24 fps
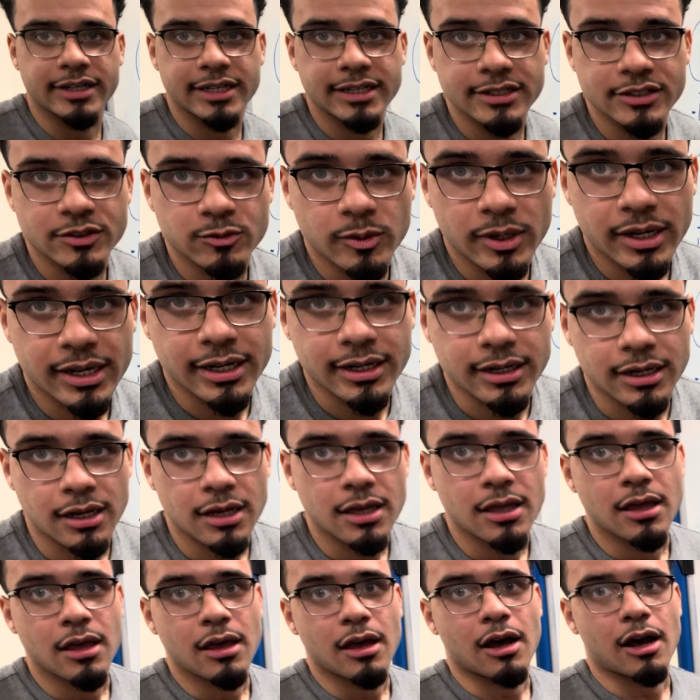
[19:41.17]
is when
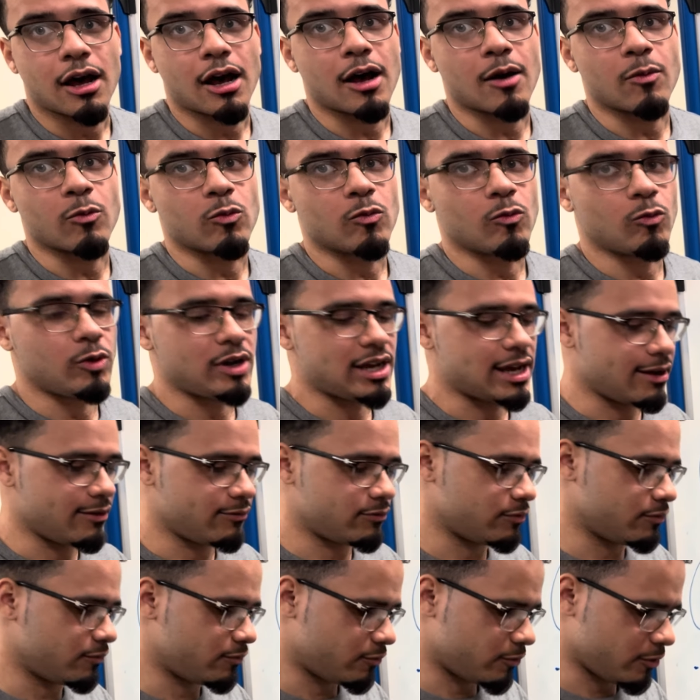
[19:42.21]
we have,
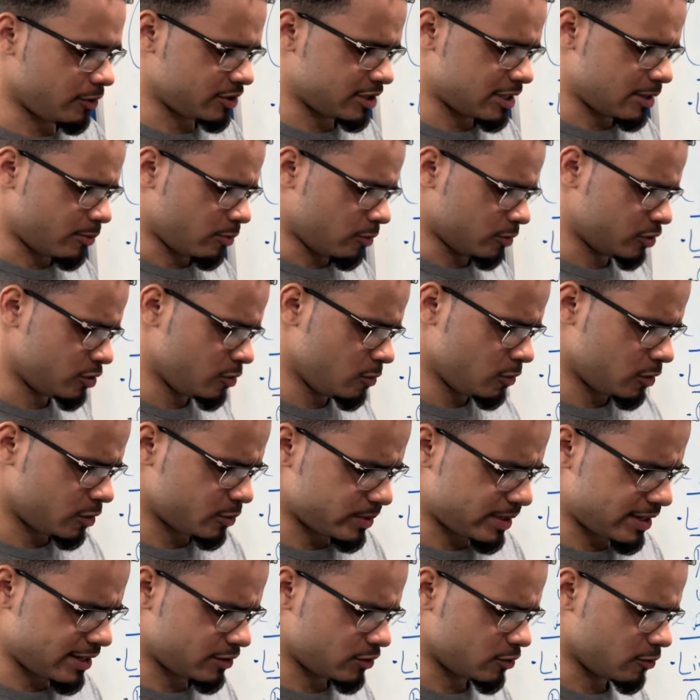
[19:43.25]
for example, 2
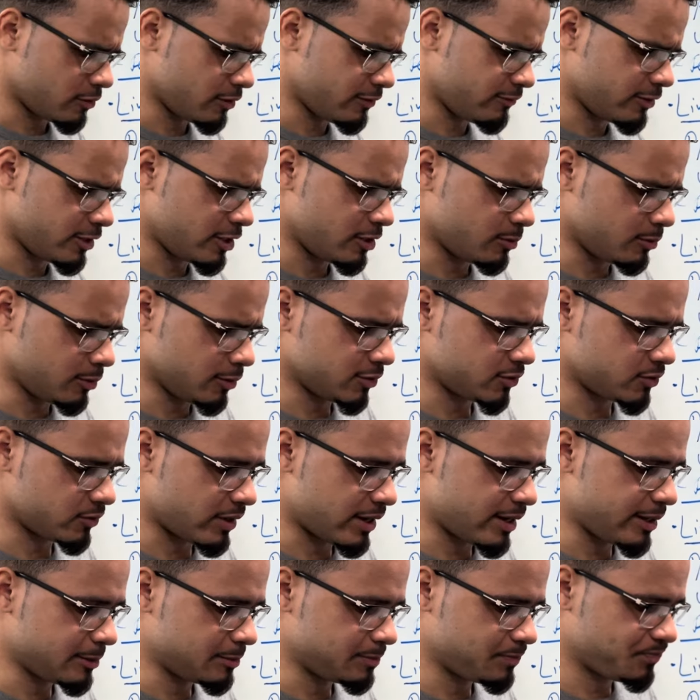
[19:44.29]
explanatory variables,
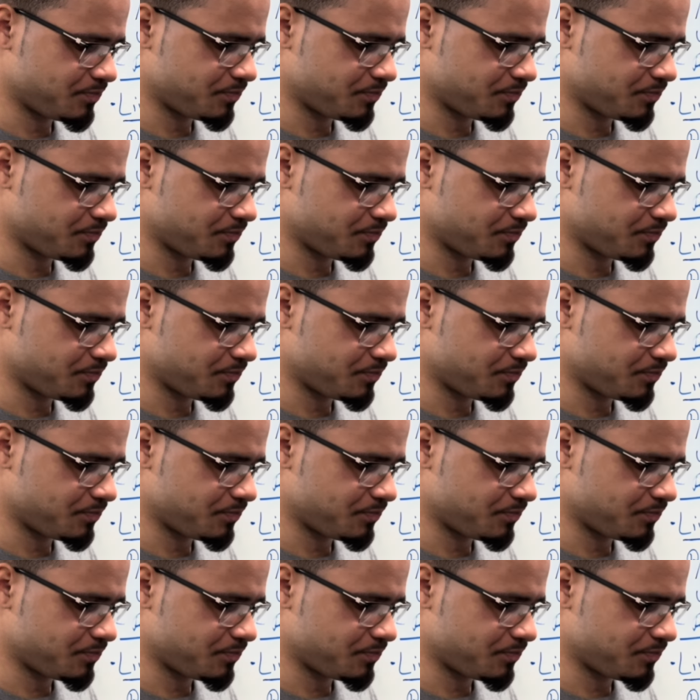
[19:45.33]
right?